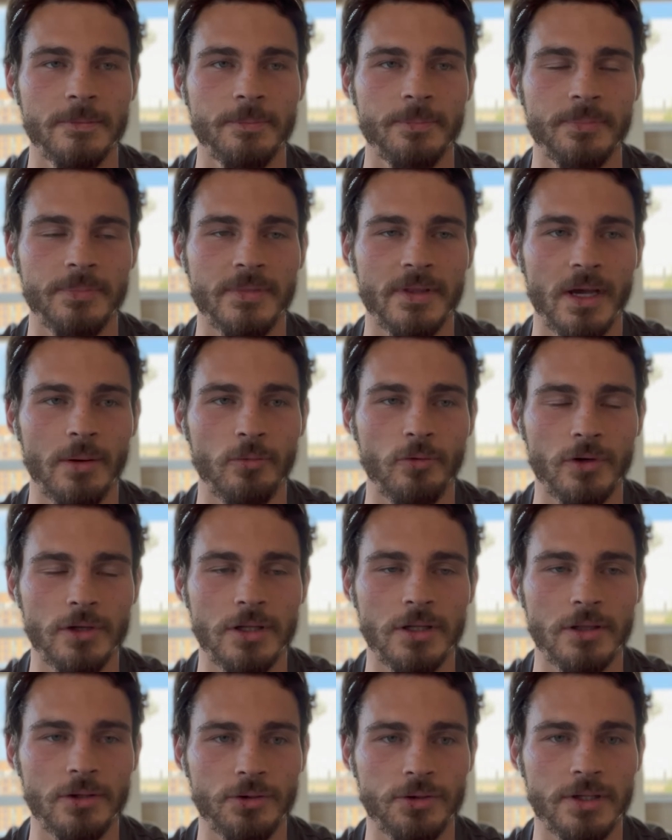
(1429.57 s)
I'm really
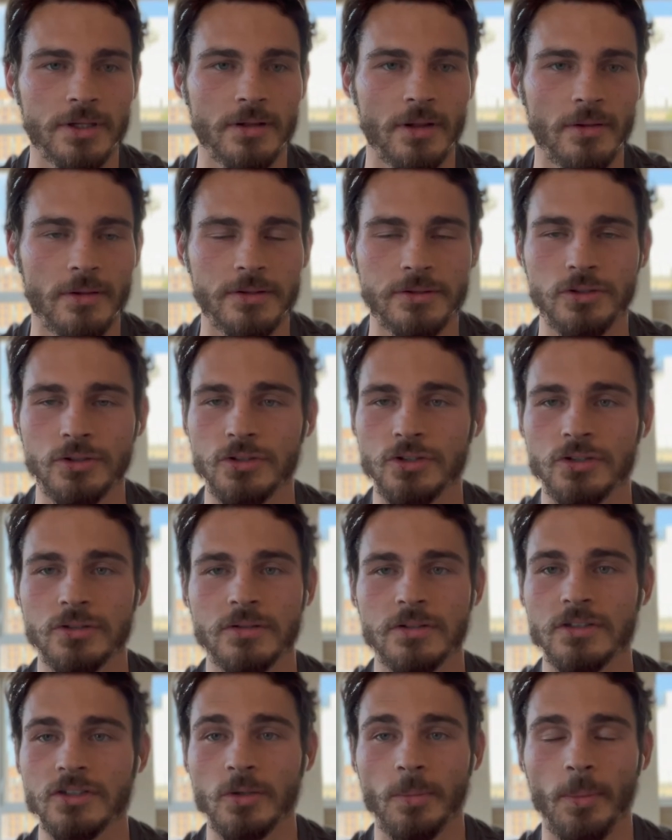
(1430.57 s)
lucky that
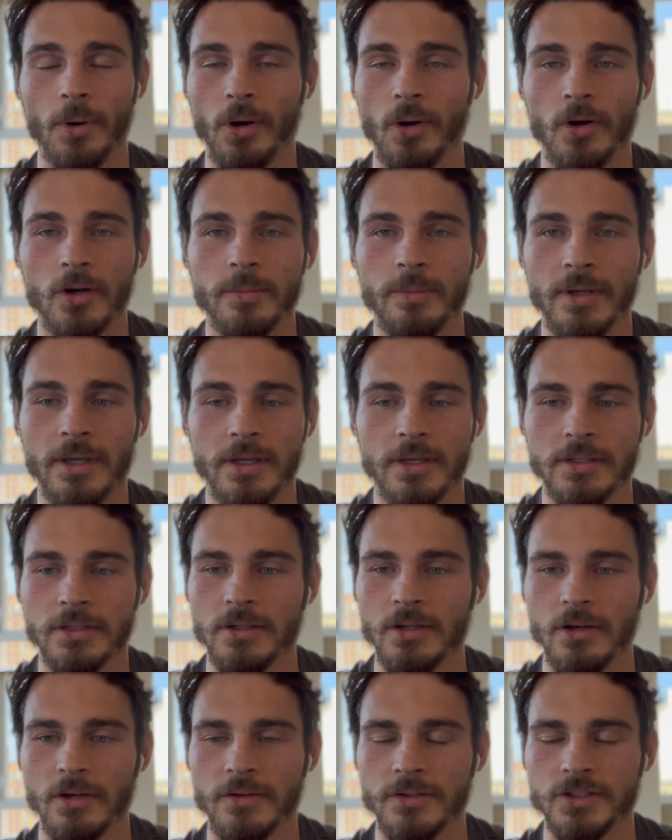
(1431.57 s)
they supported me.
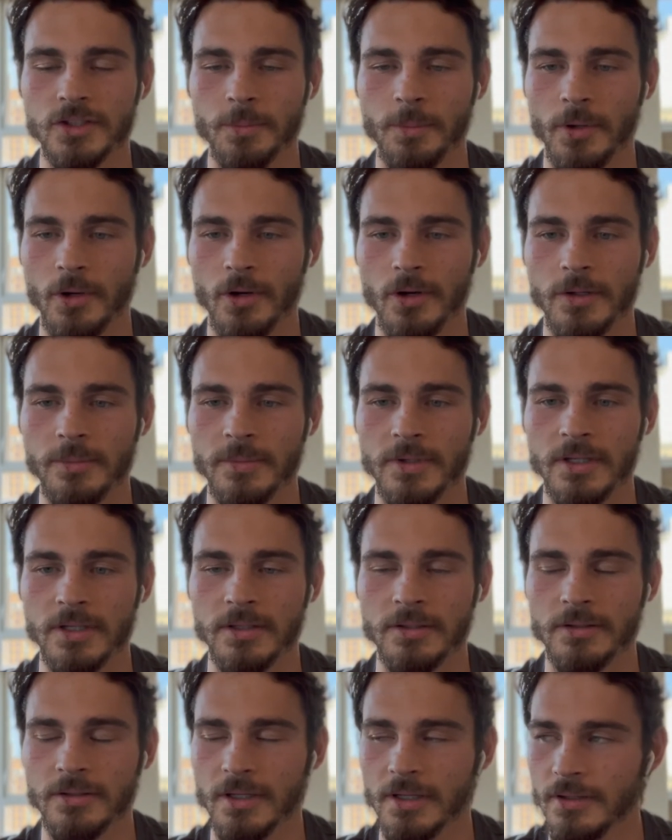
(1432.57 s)
They supported me
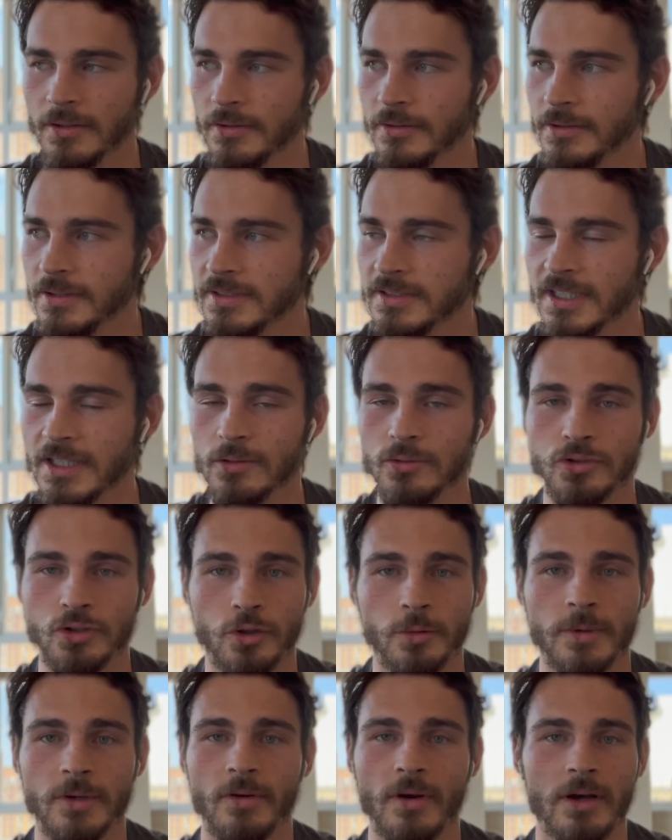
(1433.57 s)
and they took
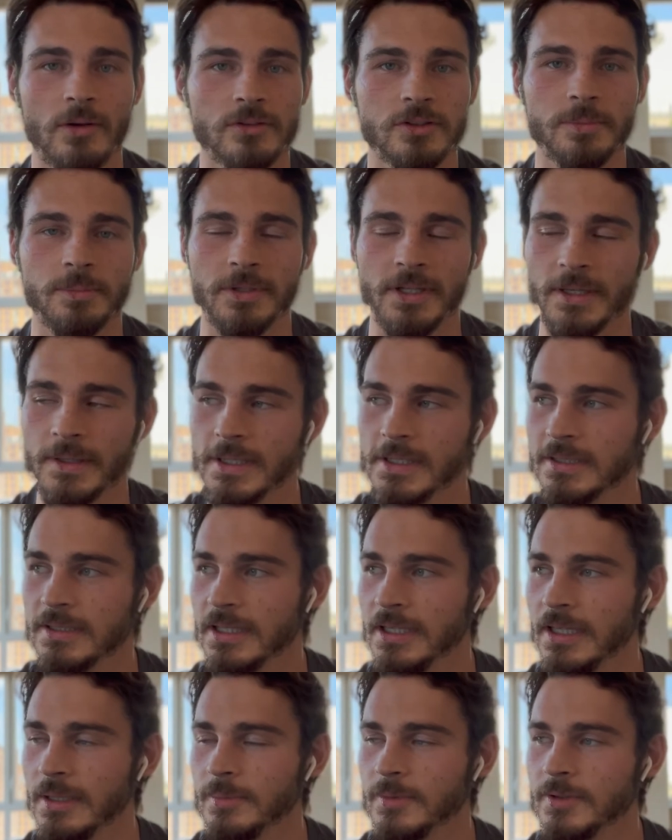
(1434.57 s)
me around to play these
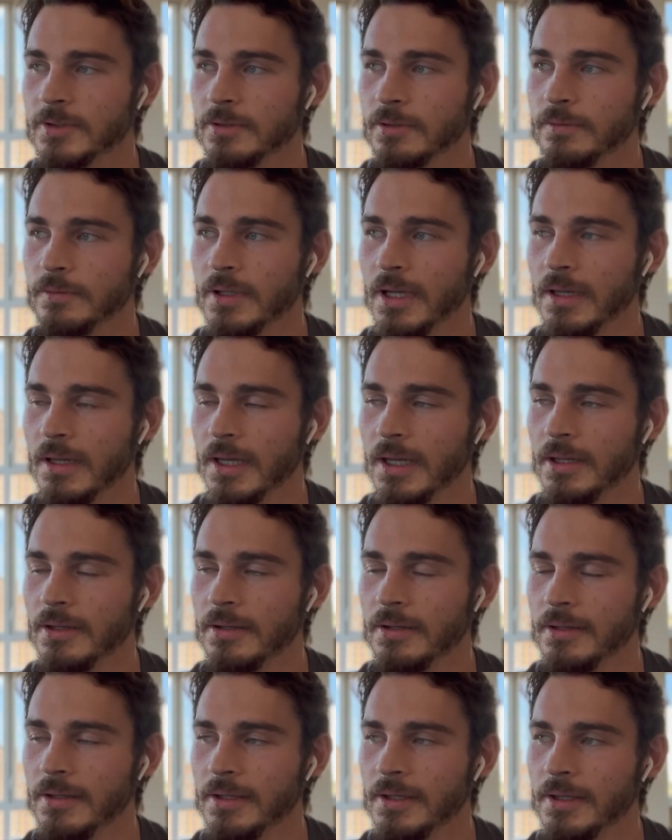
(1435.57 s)
games and stuff like that.
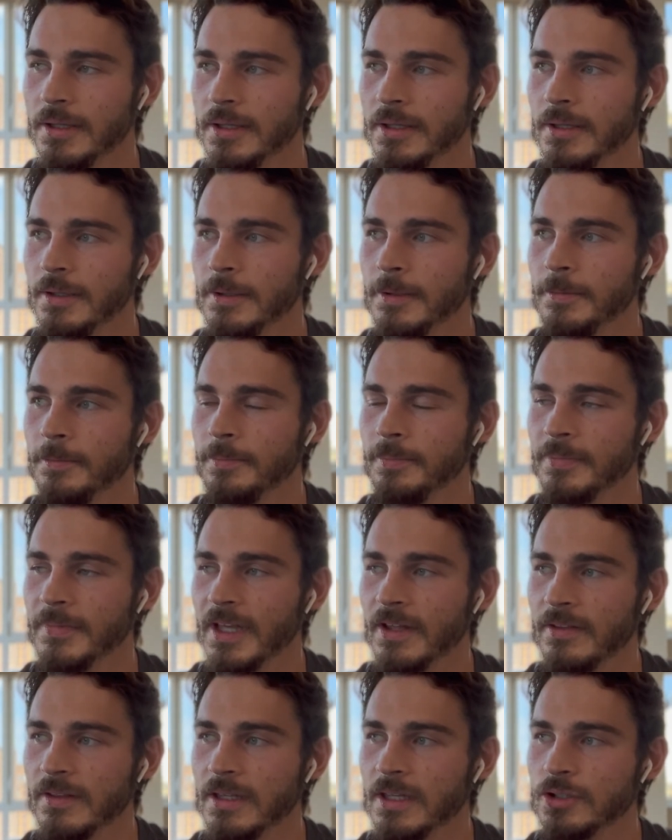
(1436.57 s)
And I
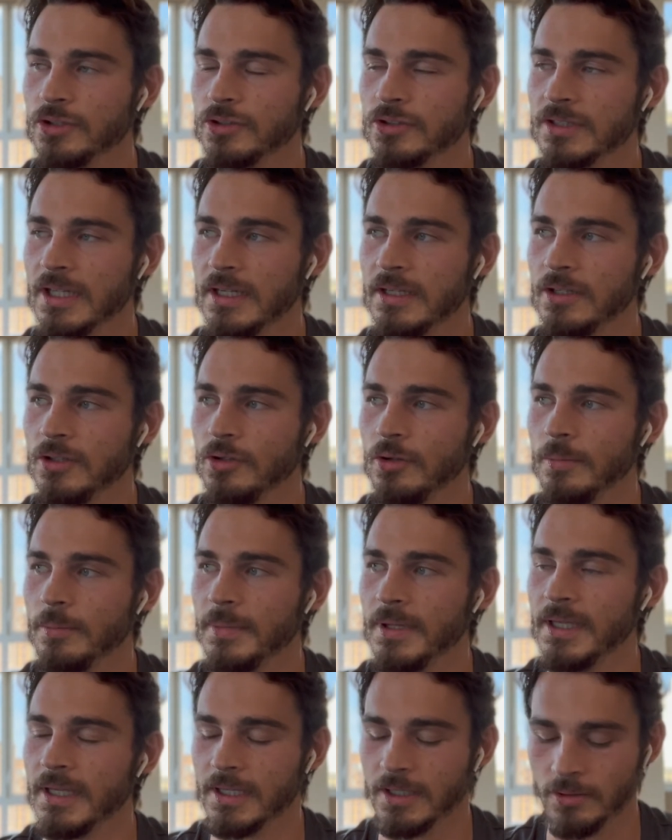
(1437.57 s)
think I just ended up
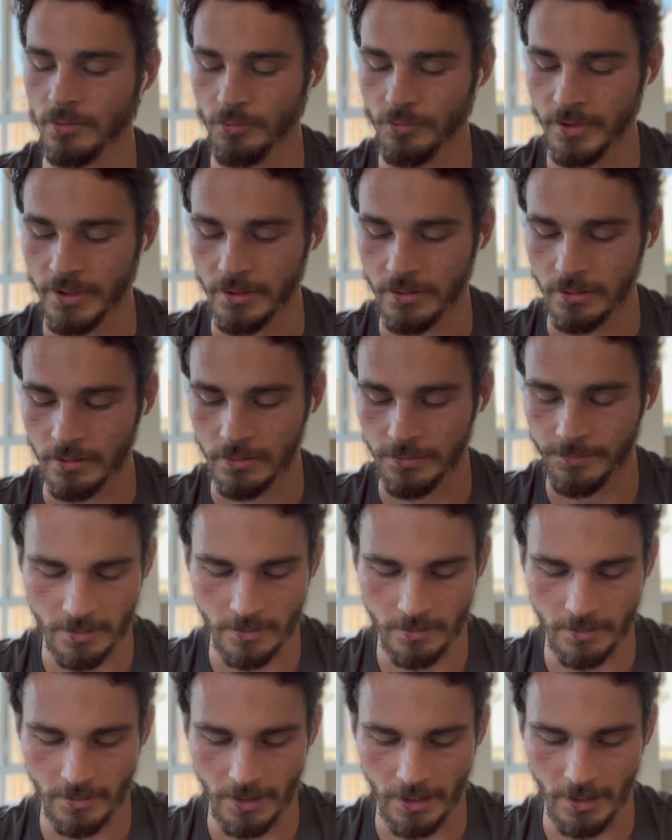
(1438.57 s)
making a real
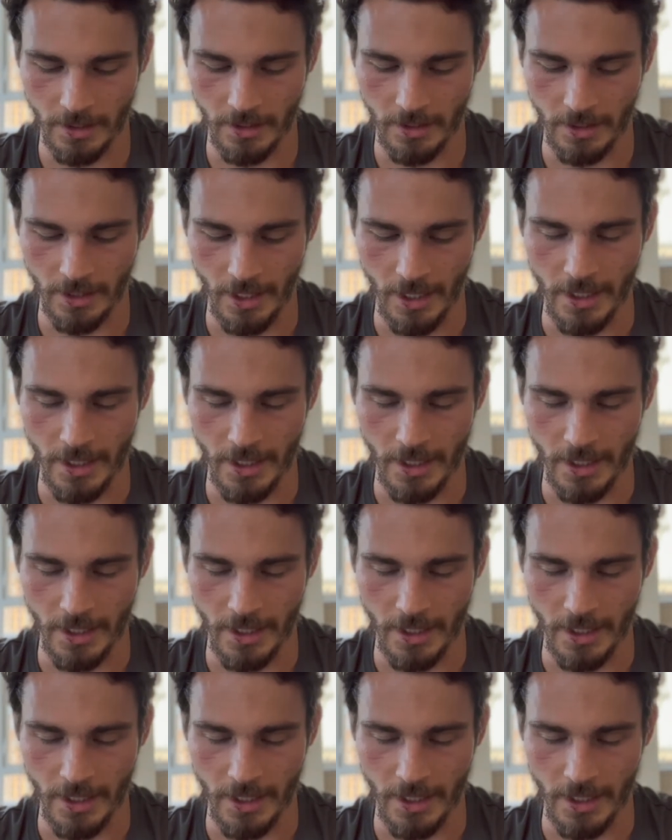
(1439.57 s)
high